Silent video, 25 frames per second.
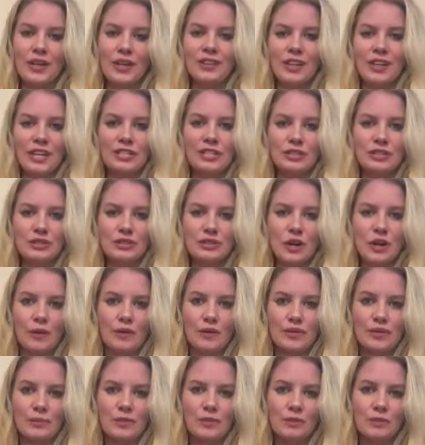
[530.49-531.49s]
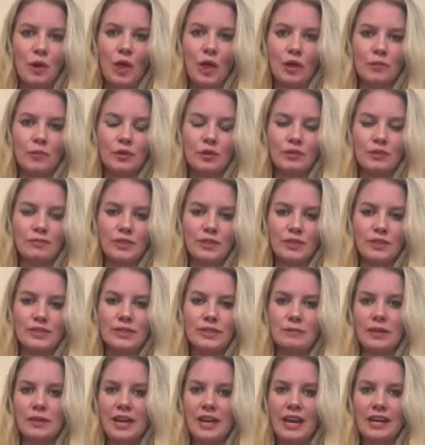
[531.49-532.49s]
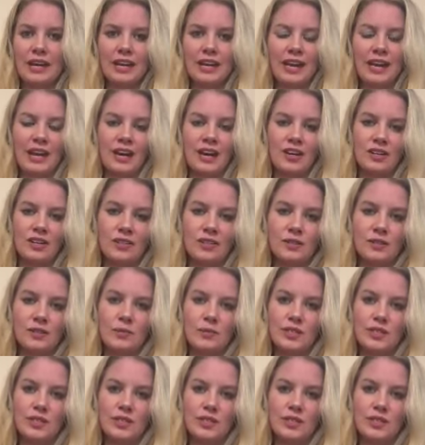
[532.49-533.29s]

And then I do start with some smaller movements, some cat cows.